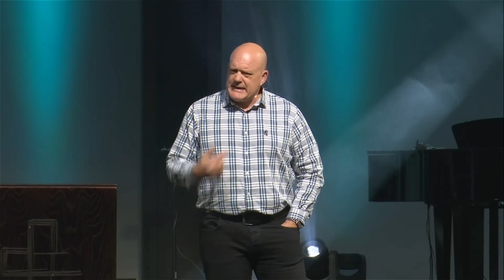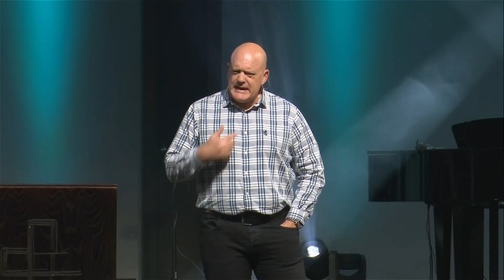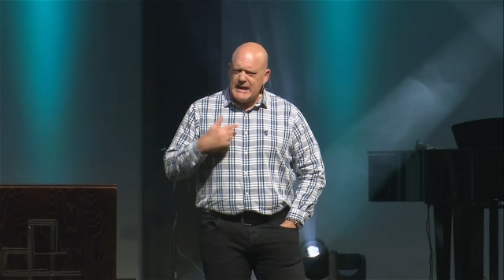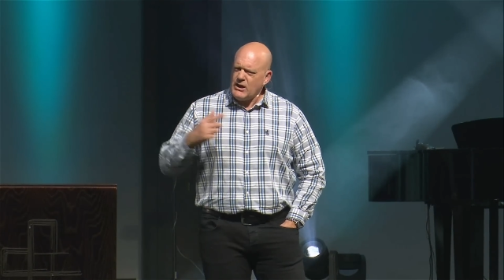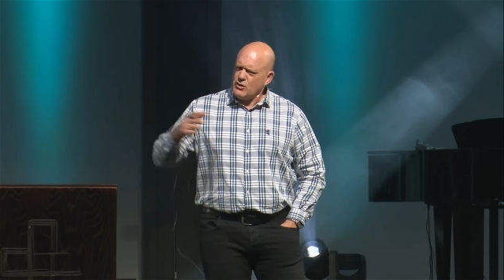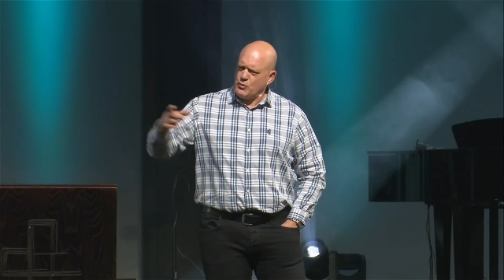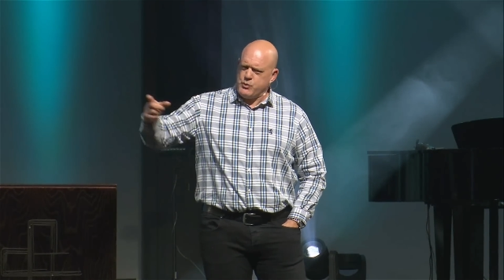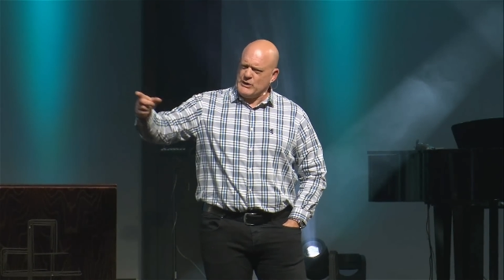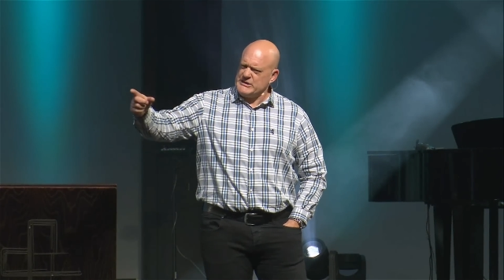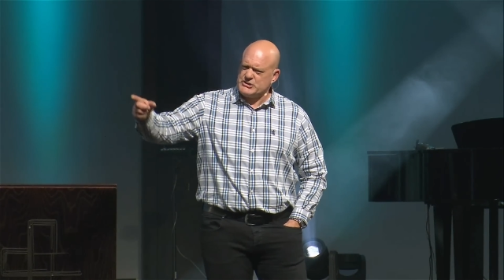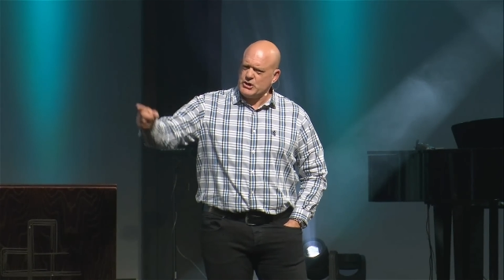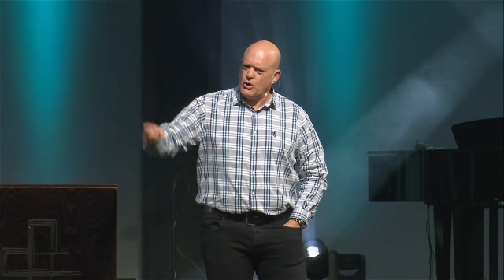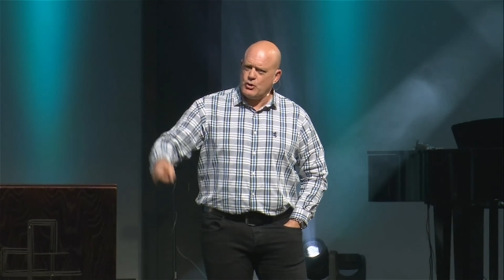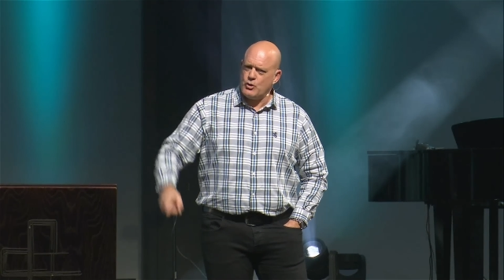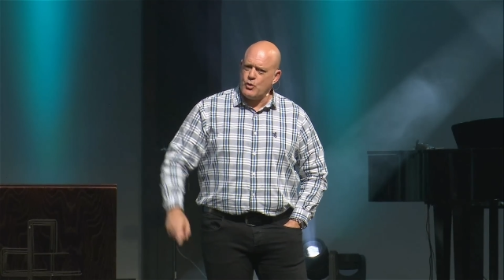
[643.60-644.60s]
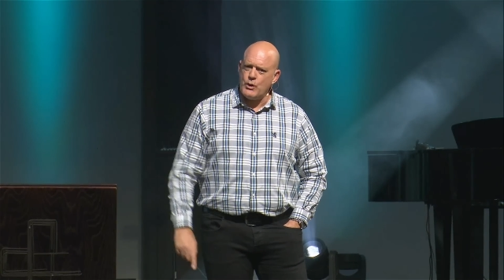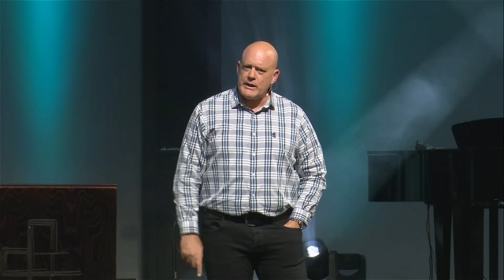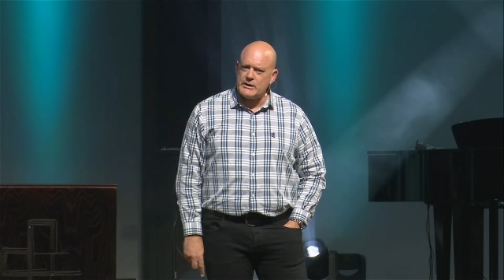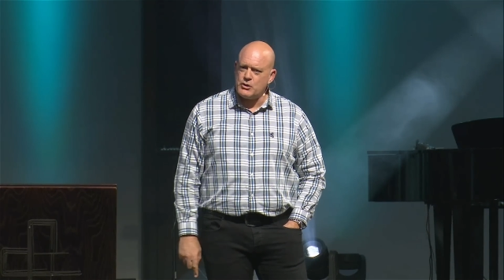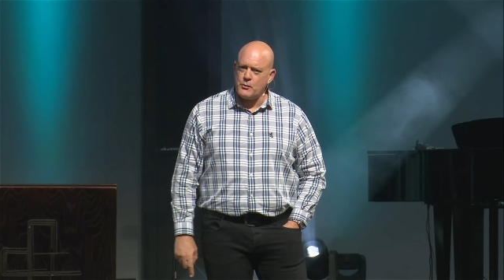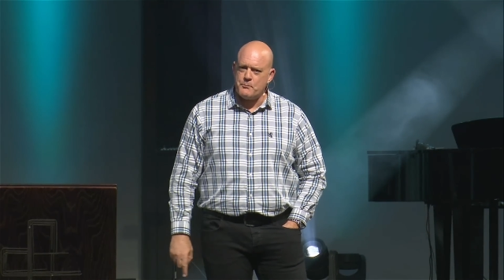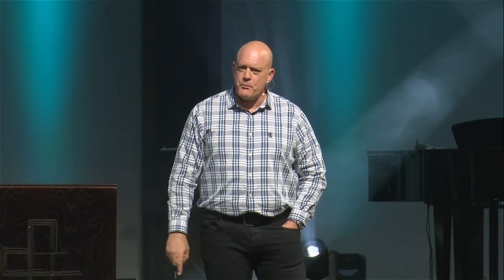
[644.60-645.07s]
But yet we're so
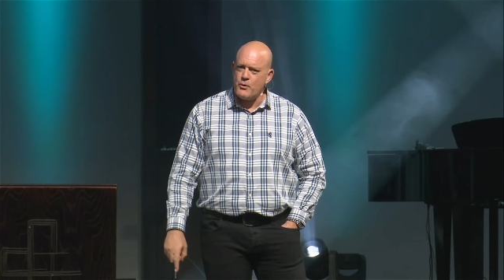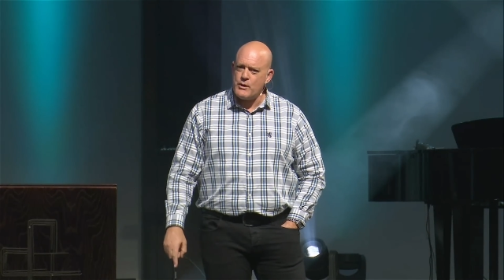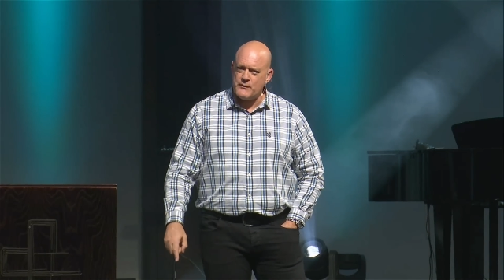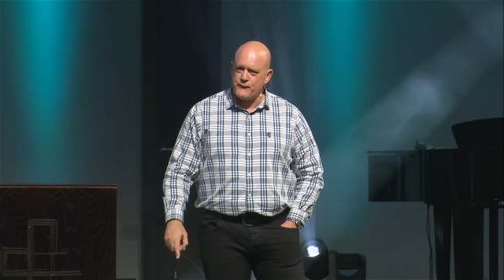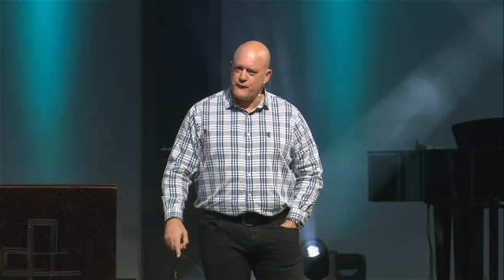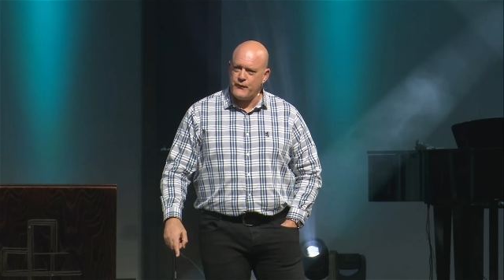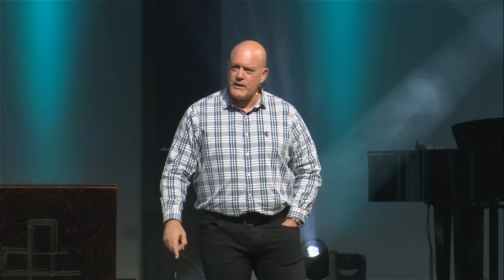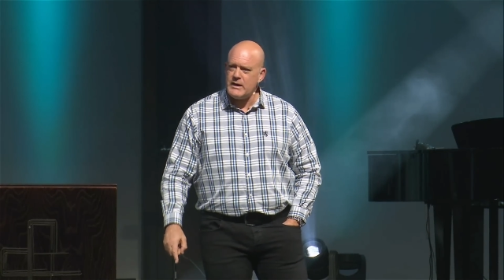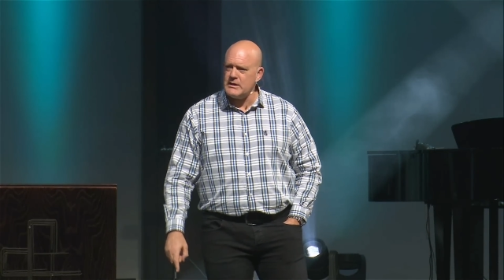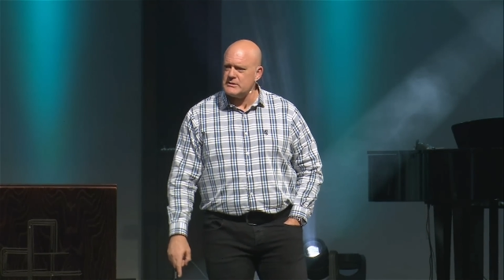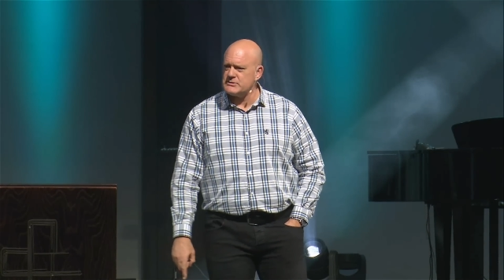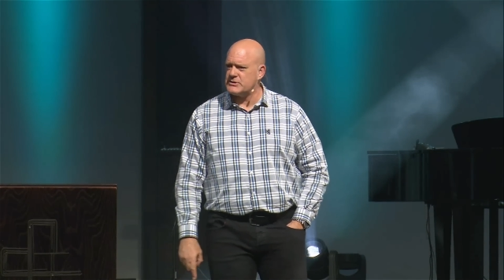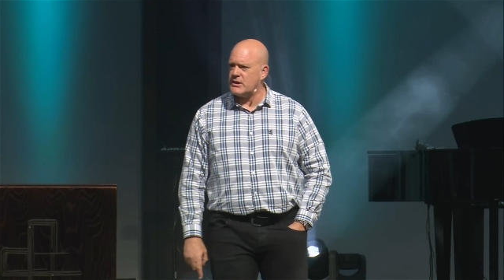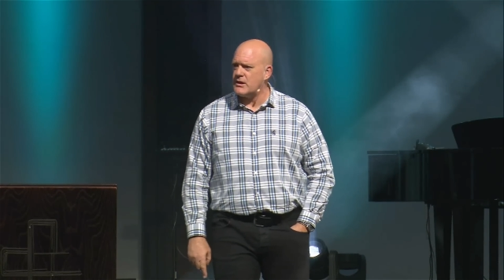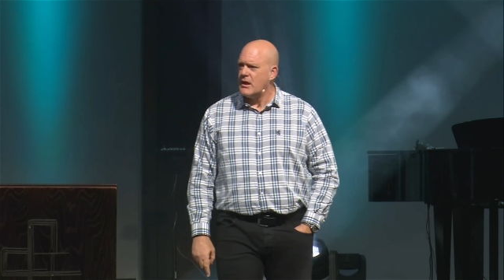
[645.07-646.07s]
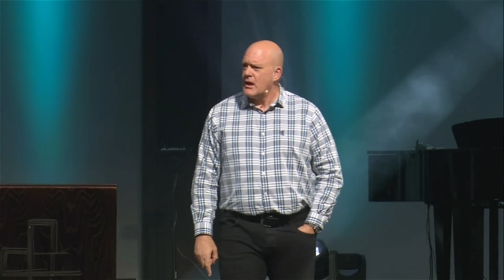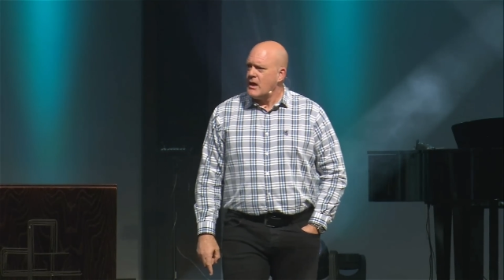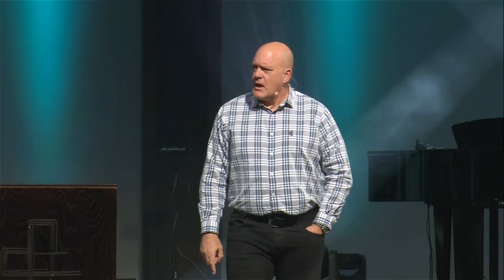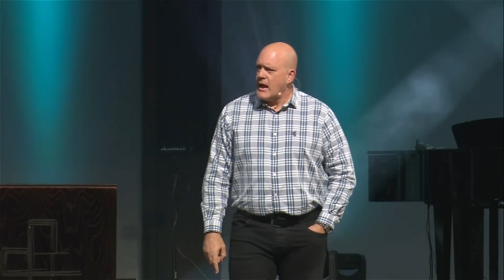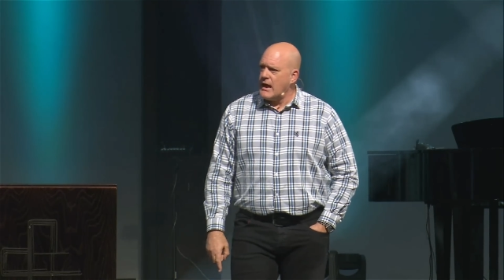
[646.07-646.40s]
quick to point fingers and,